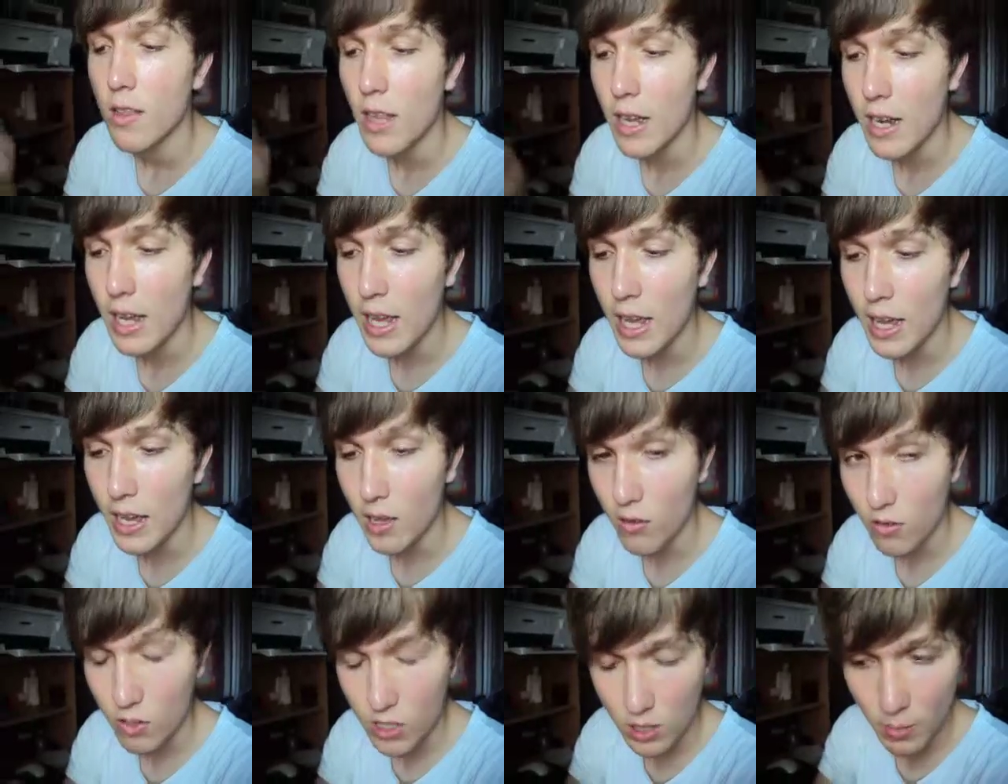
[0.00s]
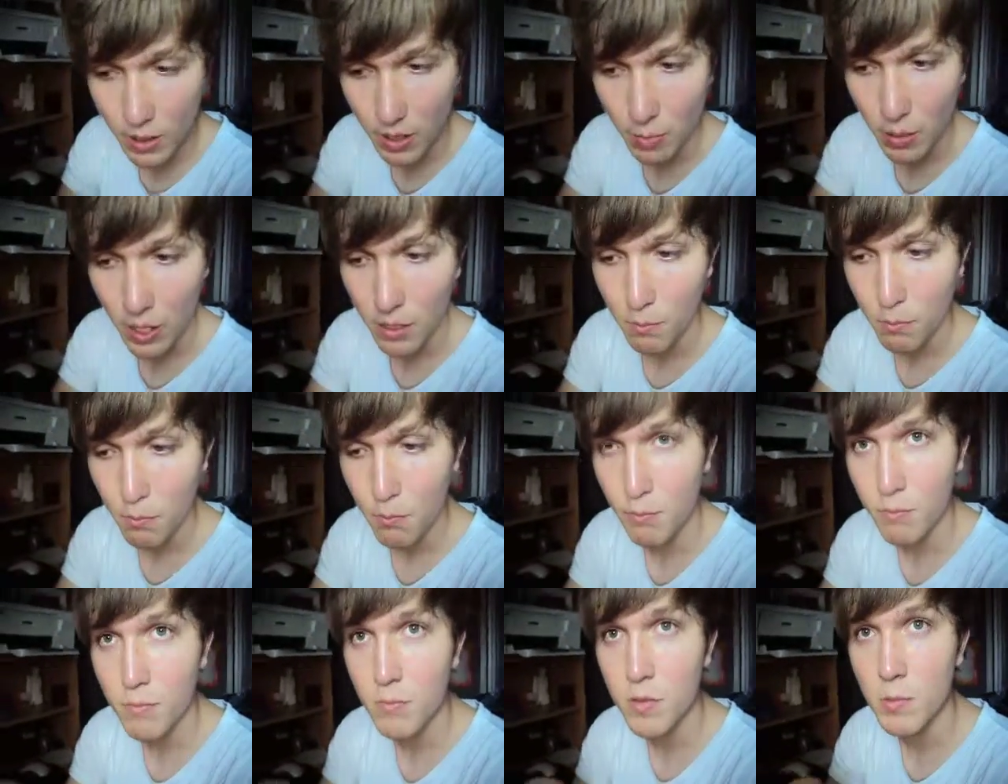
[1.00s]
That ink will just make a big
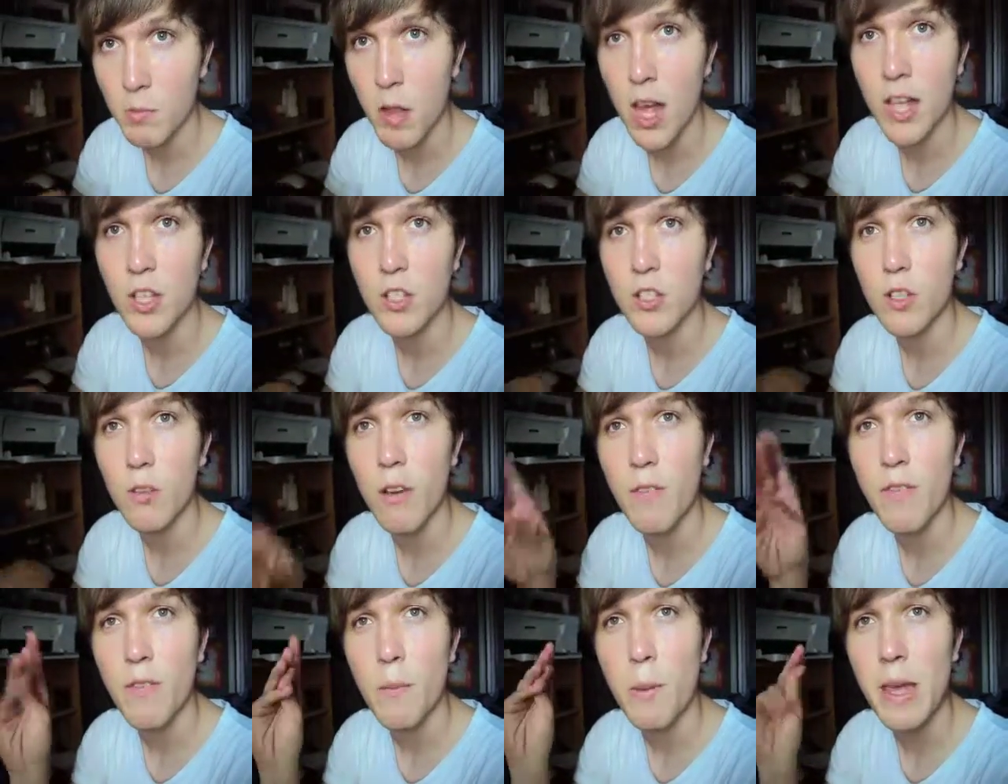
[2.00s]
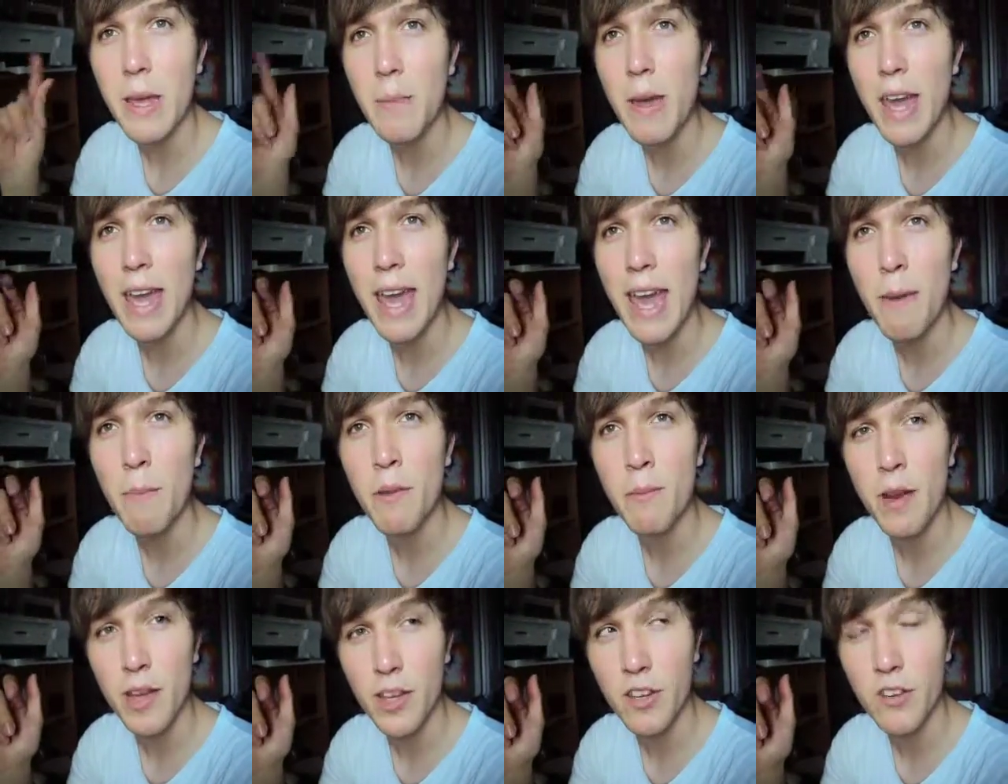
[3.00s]
splotch. So if the Big Bang
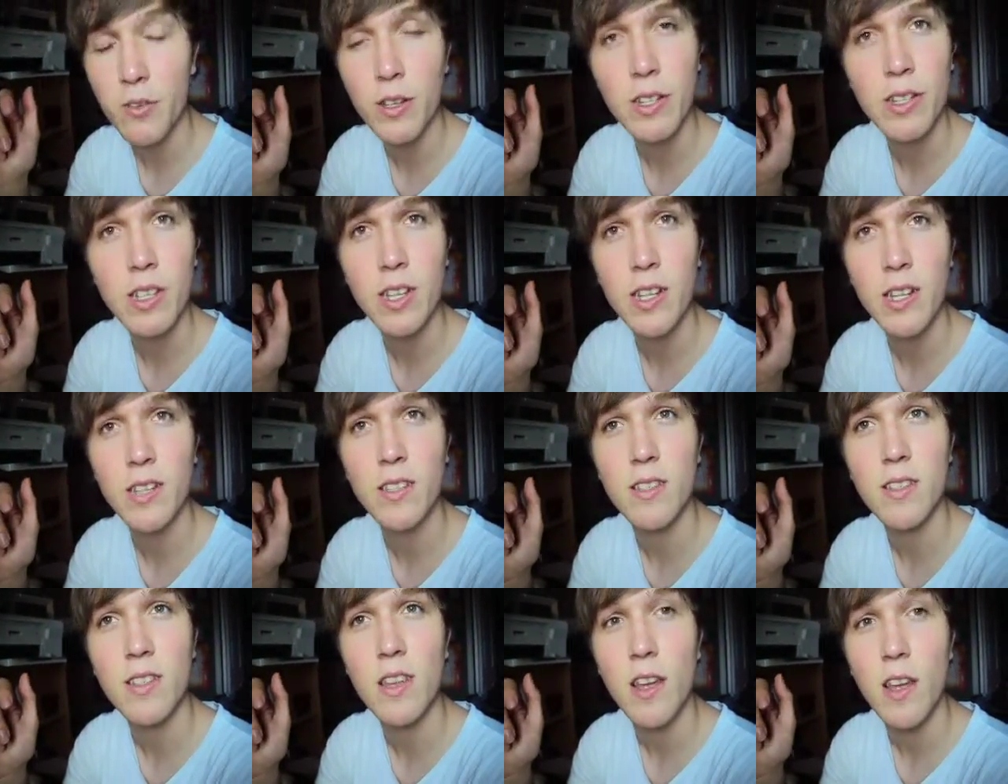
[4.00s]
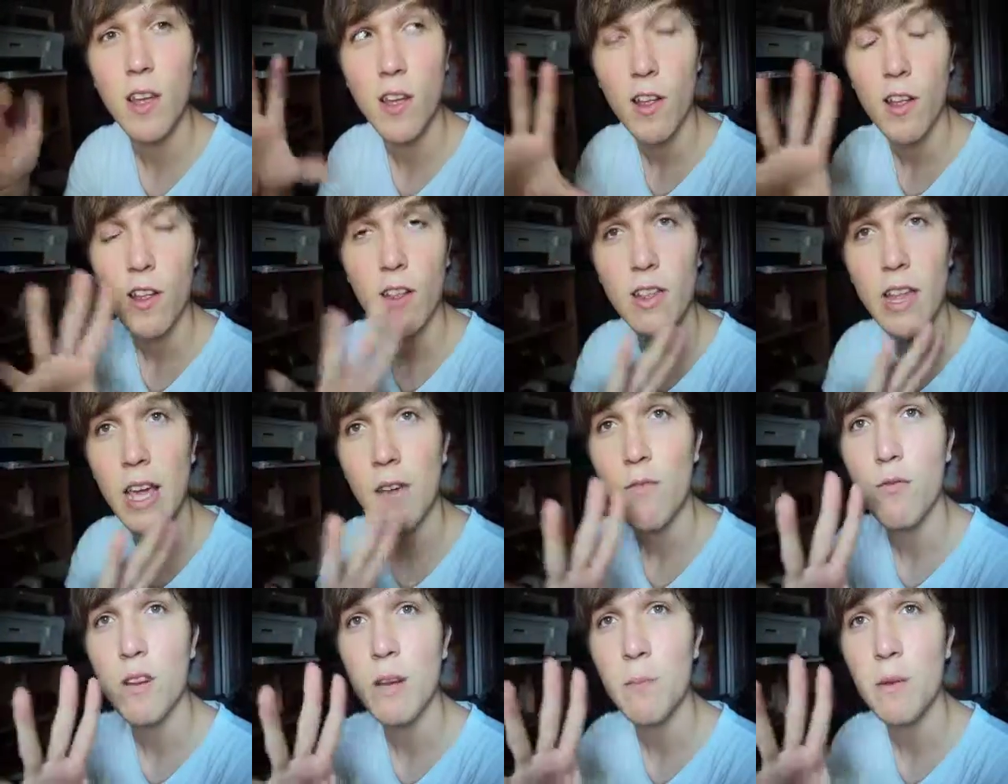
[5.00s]
happened by coincidence,
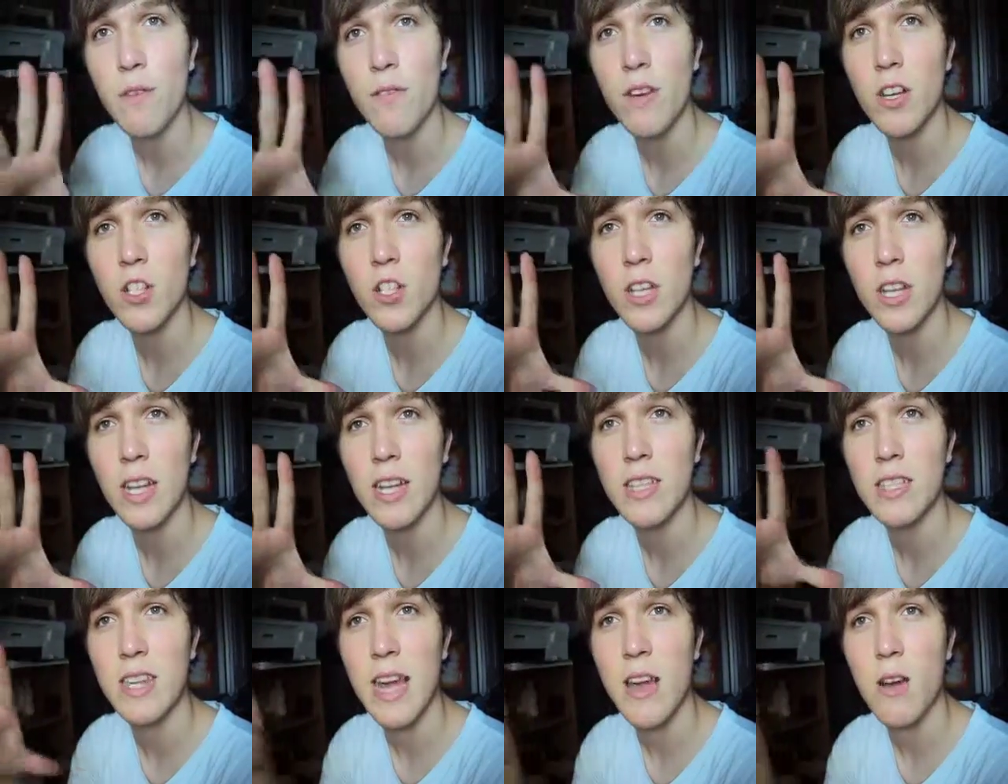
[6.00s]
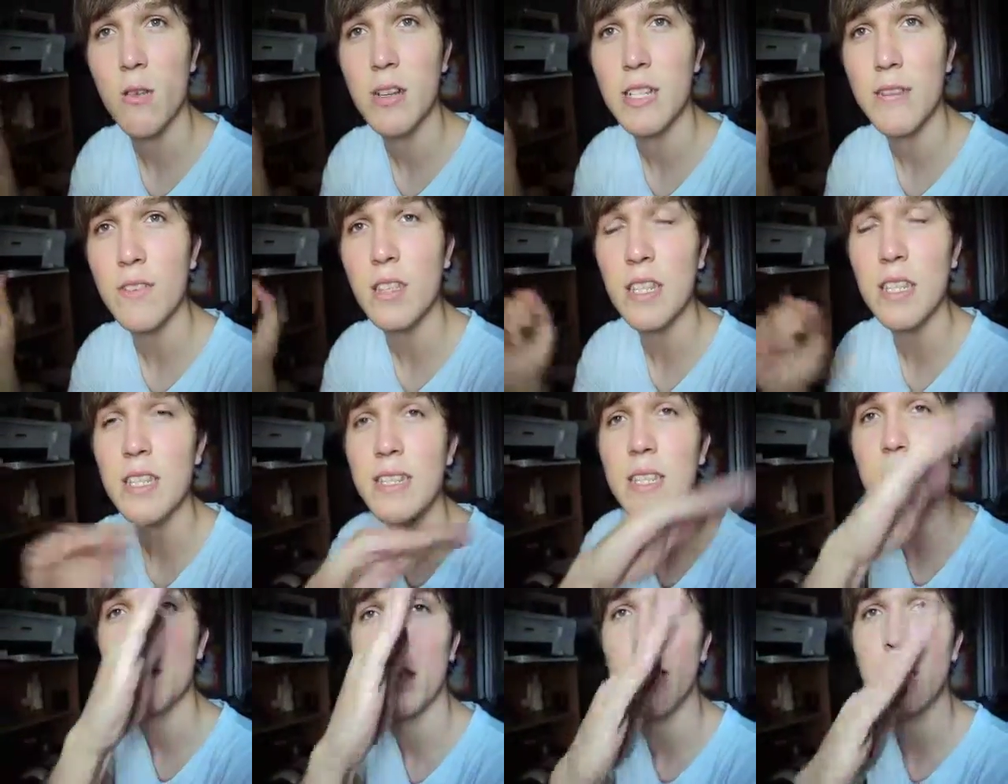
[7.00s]
life wouldn't be functioning as now, because everything
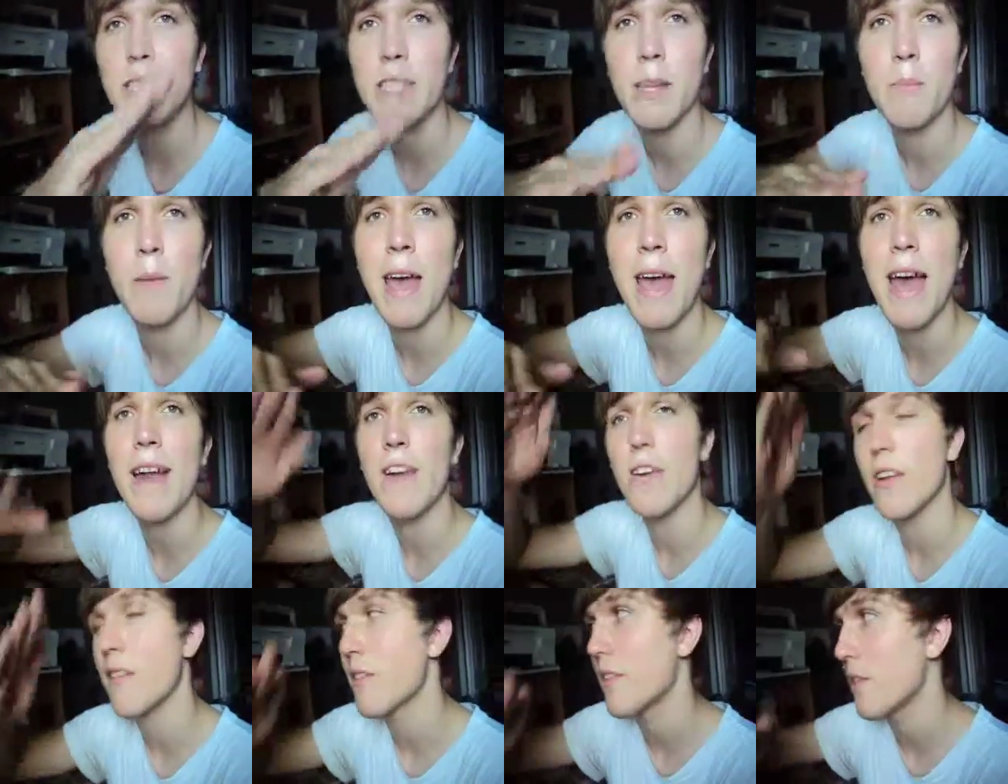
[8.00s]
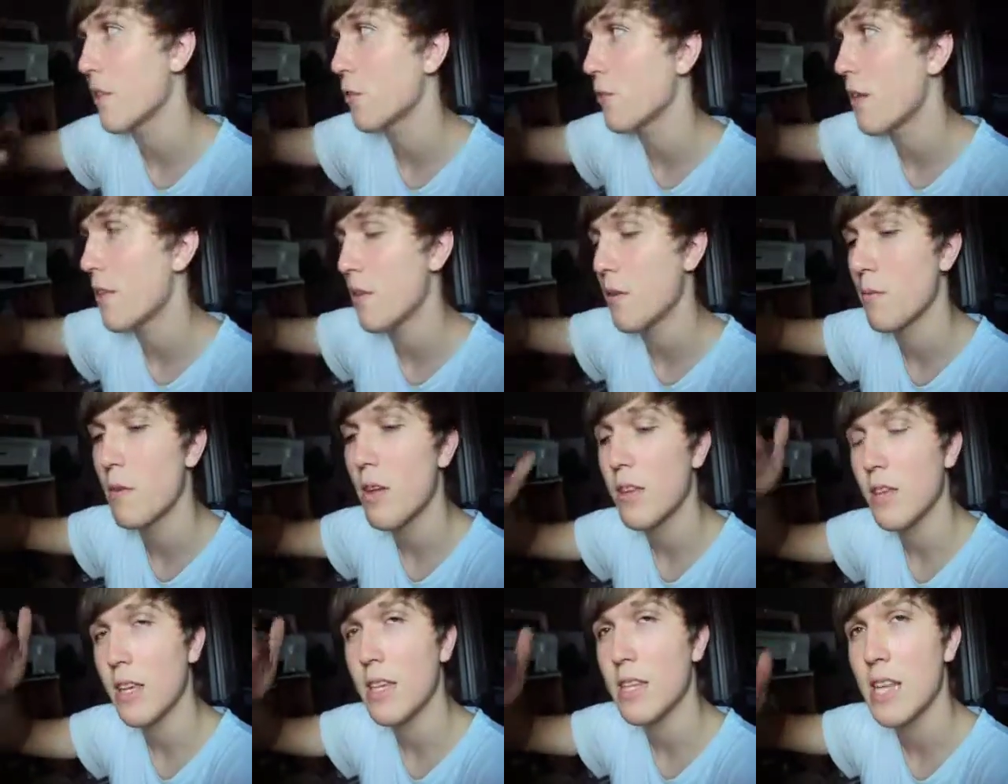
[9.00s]
seems like it's in a pattern, it's in a rhythm.
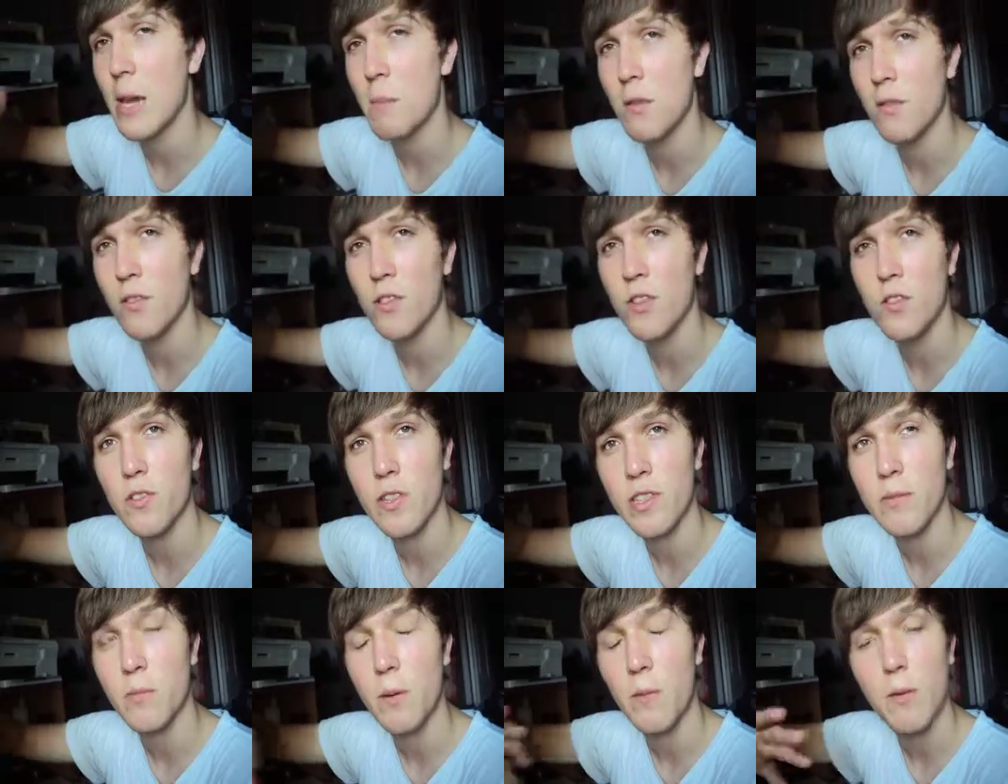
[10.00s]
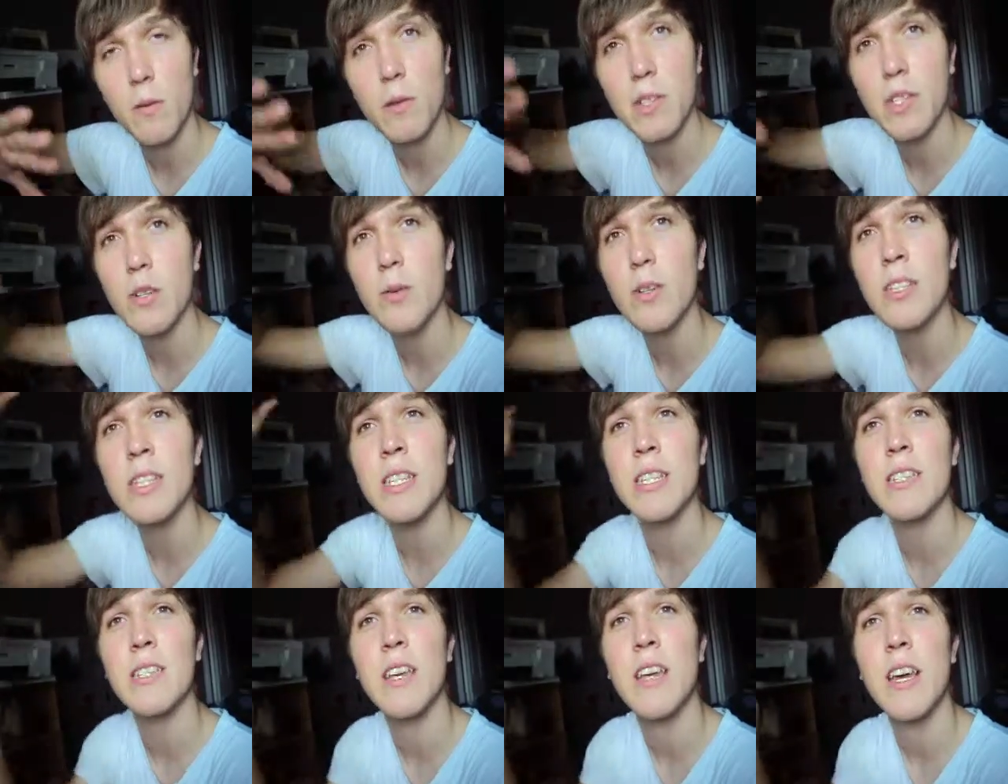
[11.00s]
Things happen for a reason. But if it was a
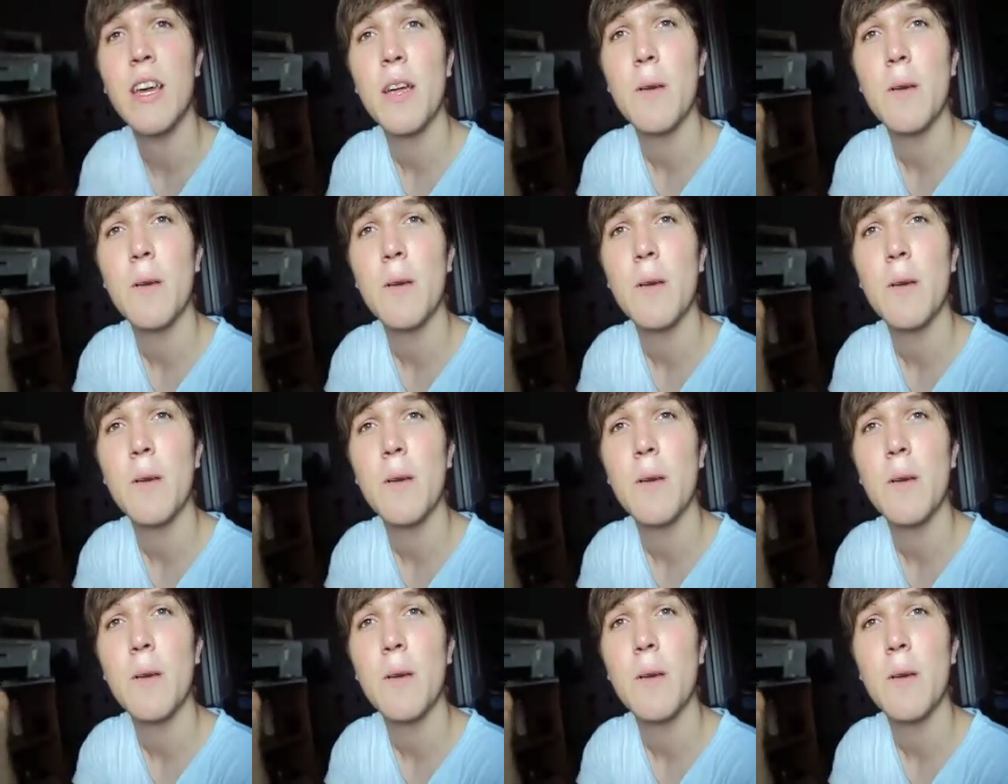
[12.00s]
coincidence,